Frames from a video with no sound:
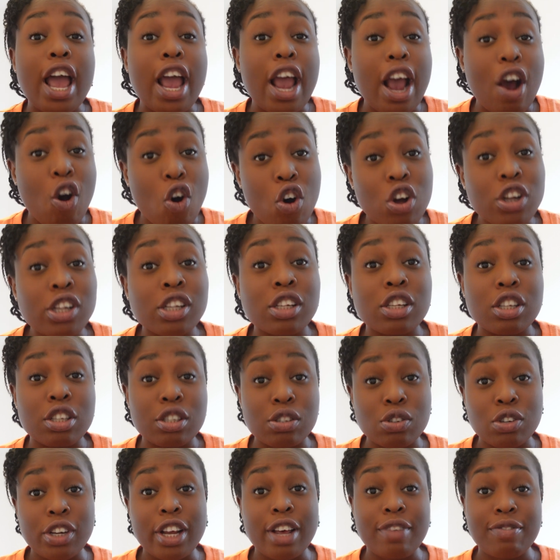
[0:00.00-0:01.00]
on the
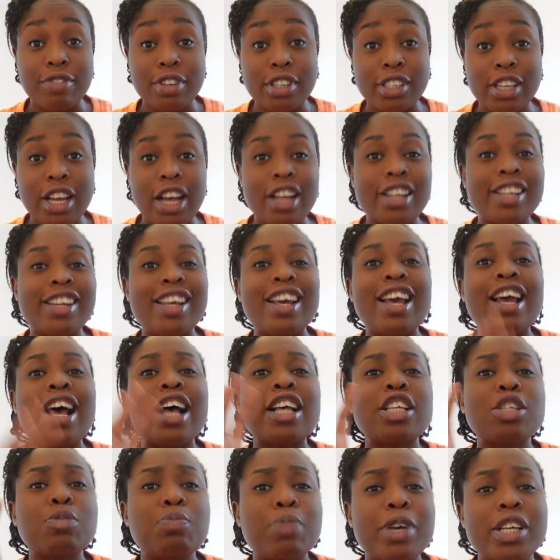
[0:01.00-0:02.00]
student visa. There are
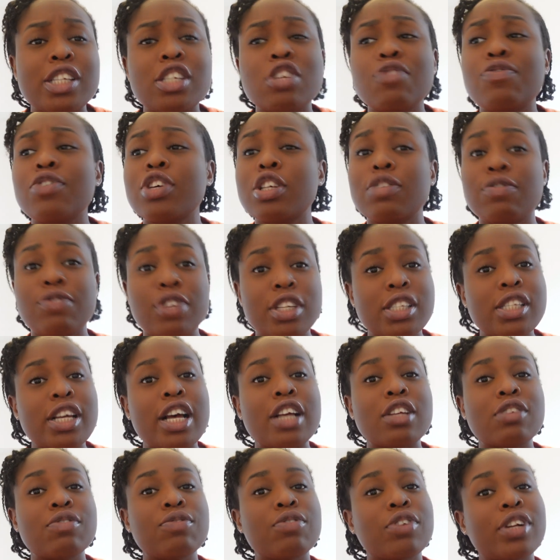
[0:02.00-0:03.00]
specific
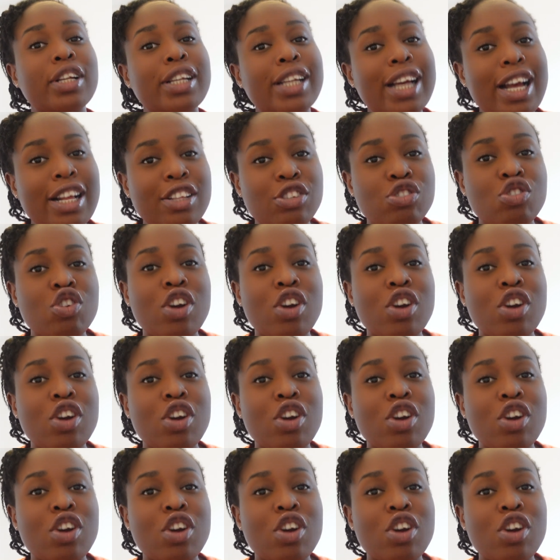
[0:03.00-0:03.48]
visas for that.